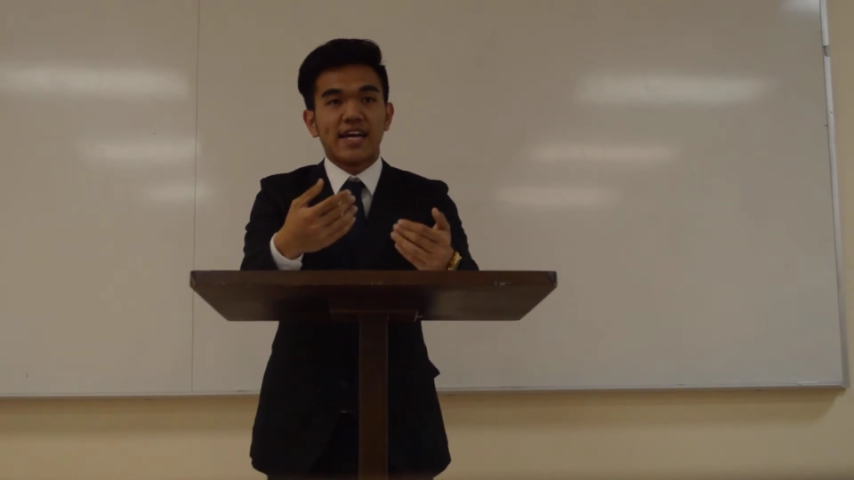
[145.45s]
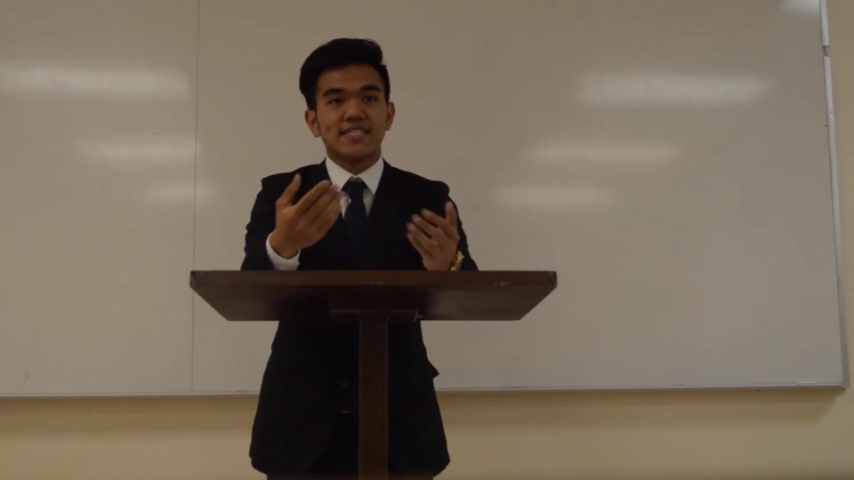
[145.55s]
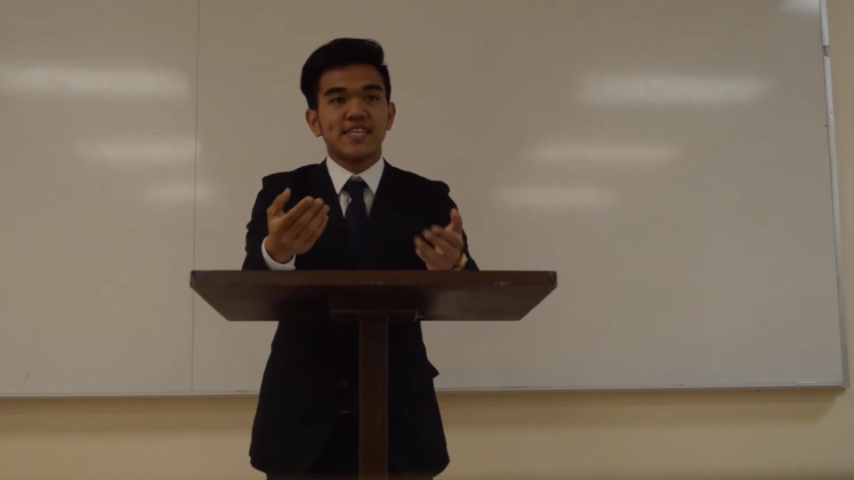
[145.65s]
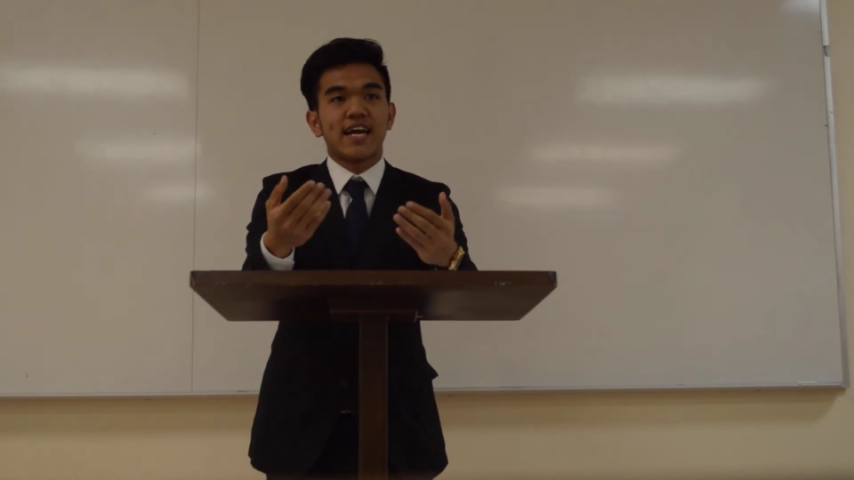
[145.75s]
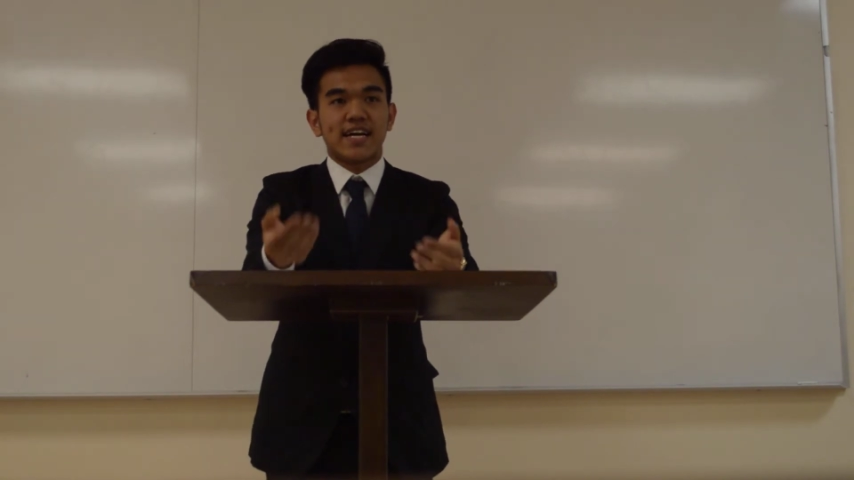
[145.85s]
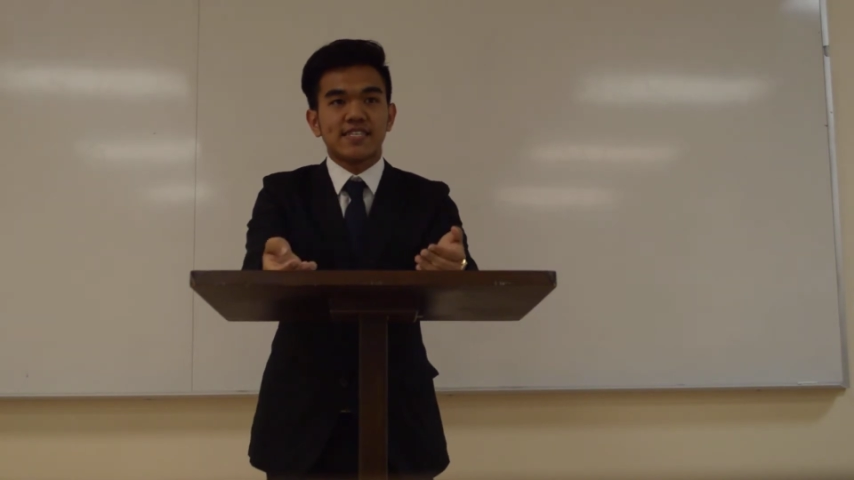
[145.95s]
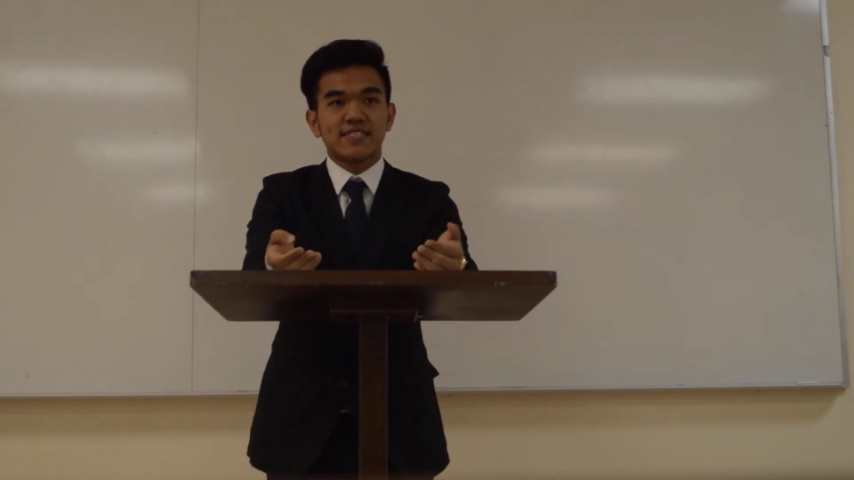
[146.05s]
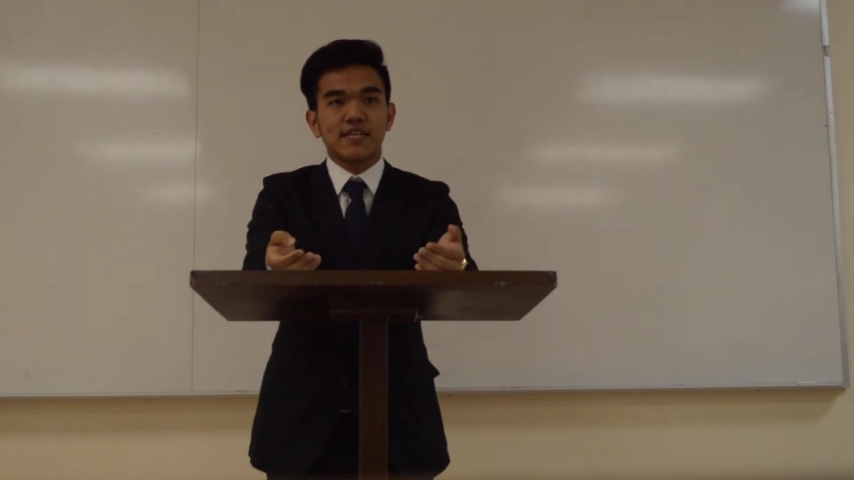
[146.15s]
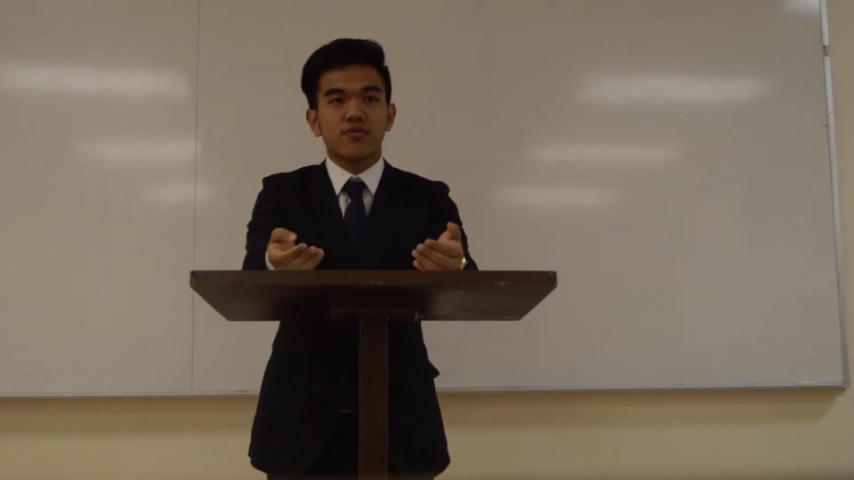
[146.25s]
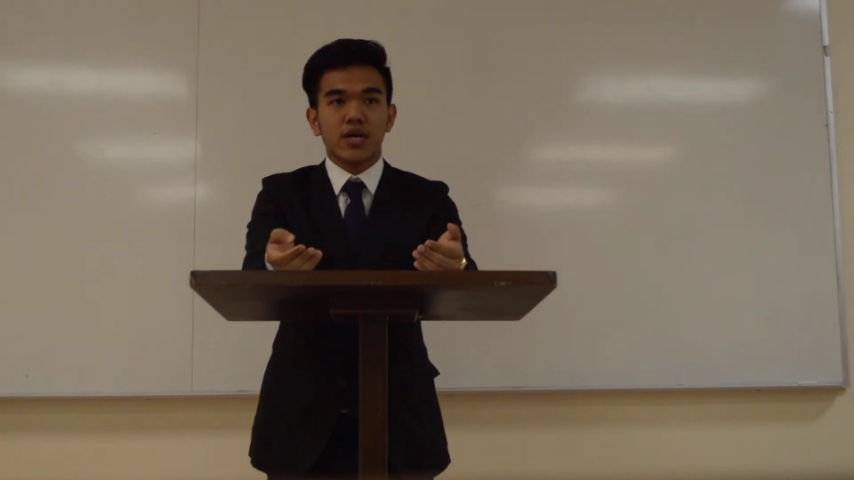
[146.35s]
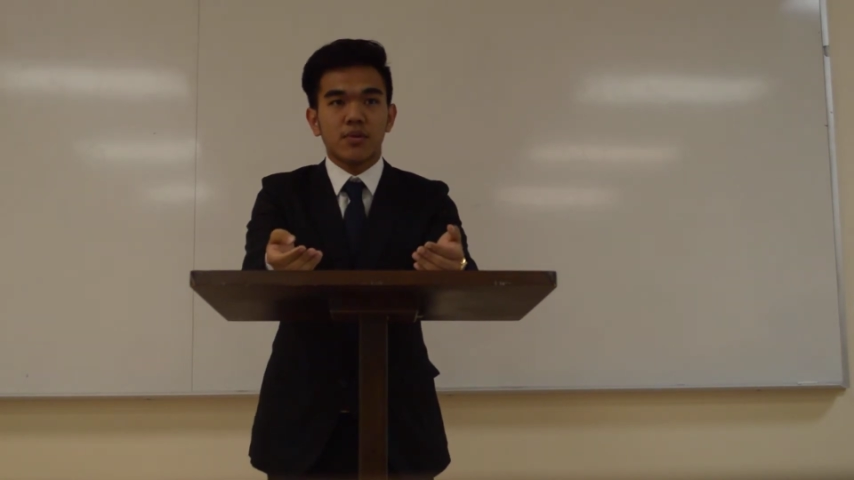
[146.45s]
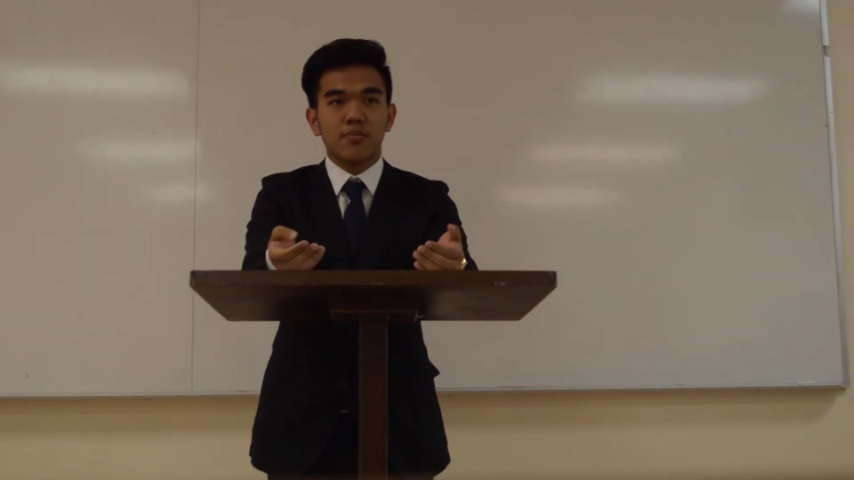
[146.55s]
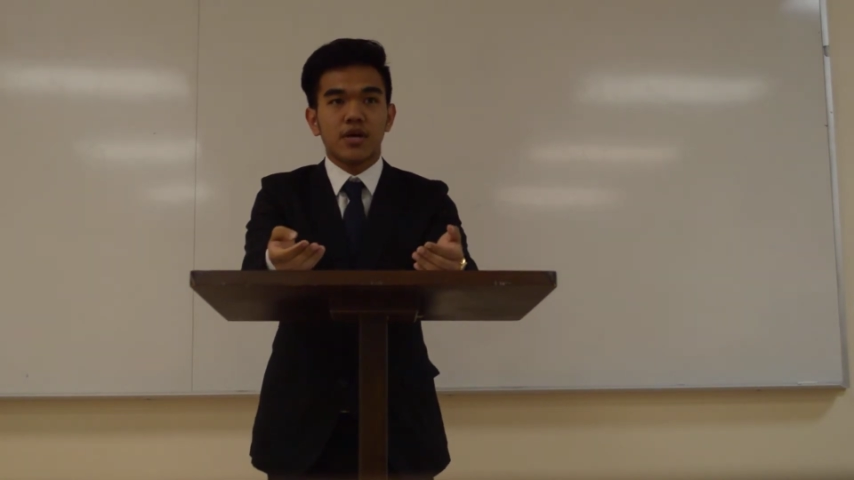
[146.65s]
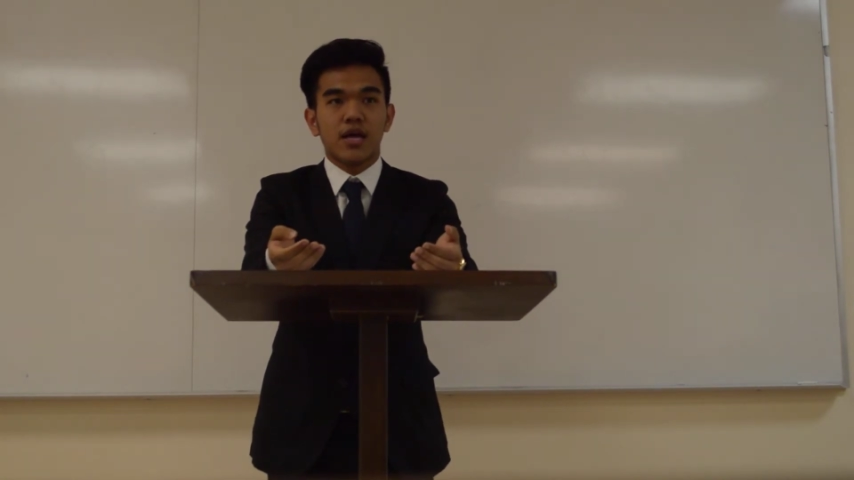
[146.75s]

see ICC rep